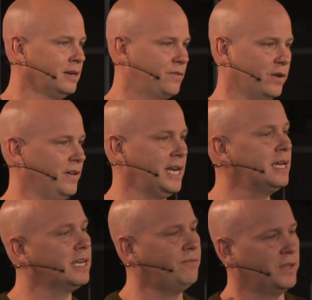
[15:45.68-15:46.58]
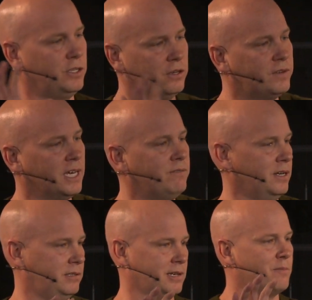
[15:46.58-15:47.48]
For any gift that you've given
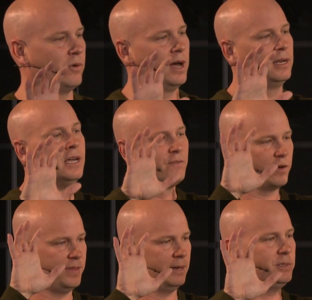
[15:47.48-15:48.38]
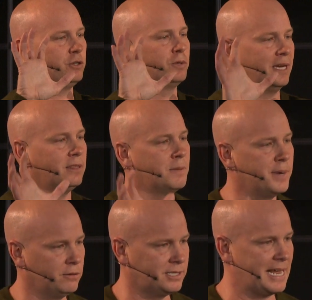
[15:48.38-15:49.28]
to someone, for them to get the
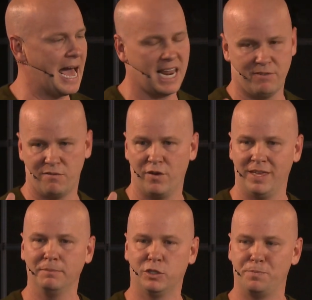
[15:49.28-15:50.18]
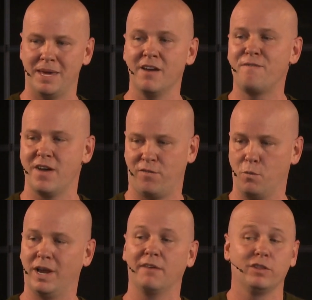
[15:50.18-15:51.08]
most out of it, for them to benefit
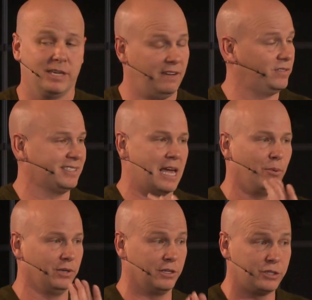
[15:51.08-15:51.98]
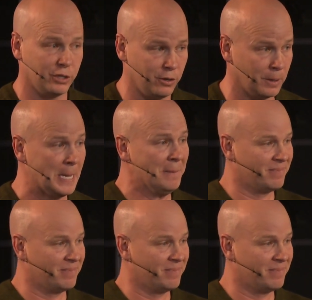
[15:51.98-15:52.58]
from whatever the gift is able to do,